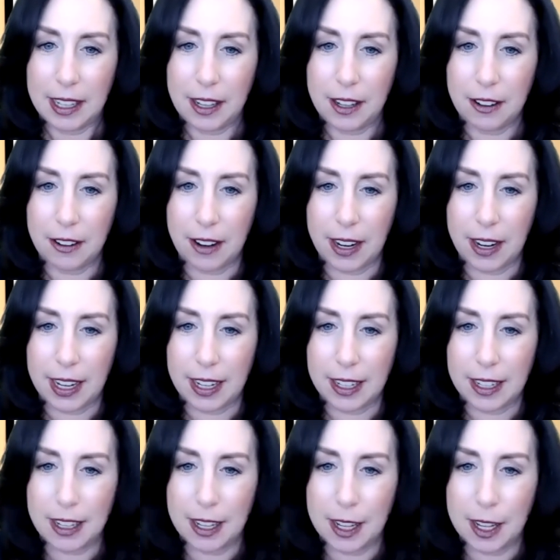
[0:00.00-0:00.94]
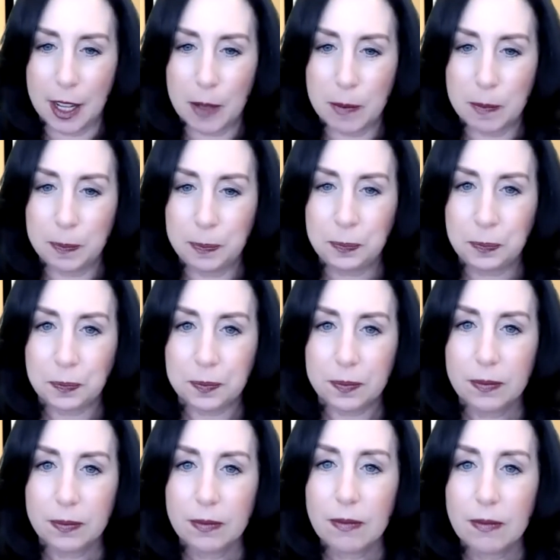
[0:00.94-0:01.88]
All right. Um
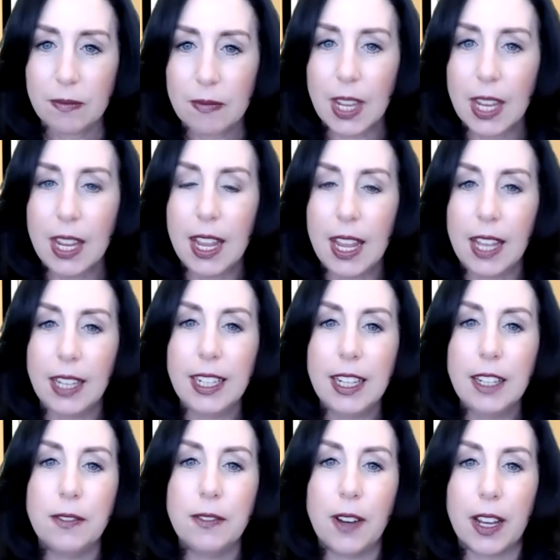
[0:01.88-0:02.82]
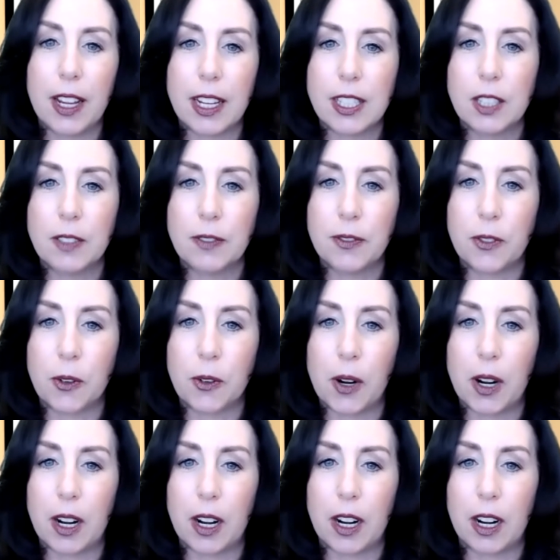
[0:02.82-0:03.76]
any advice
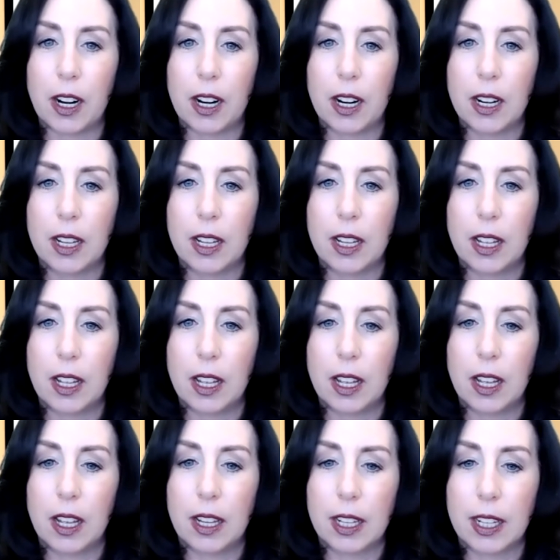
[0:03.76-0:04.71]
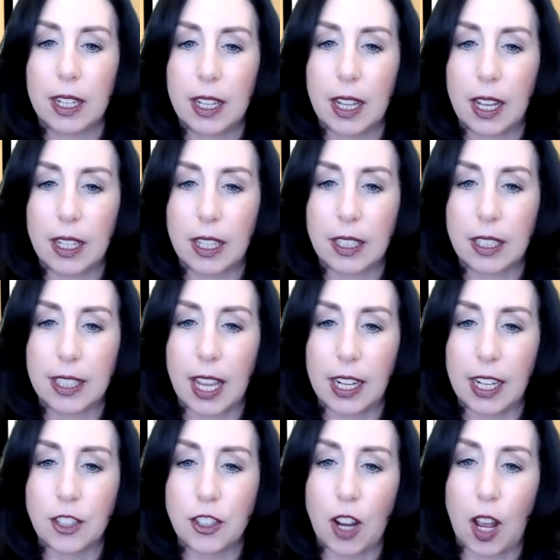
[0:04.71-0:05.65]
for
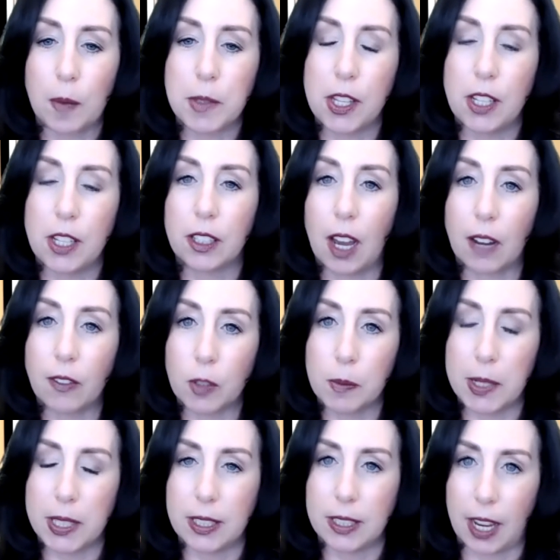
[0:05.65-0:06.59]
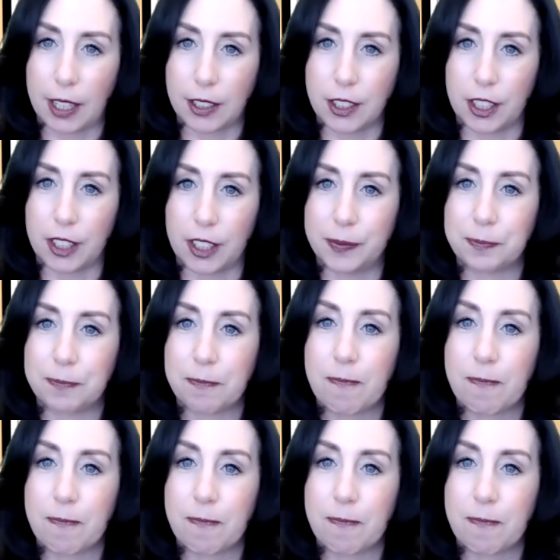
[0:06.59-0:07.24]
getting jobs in the government sector.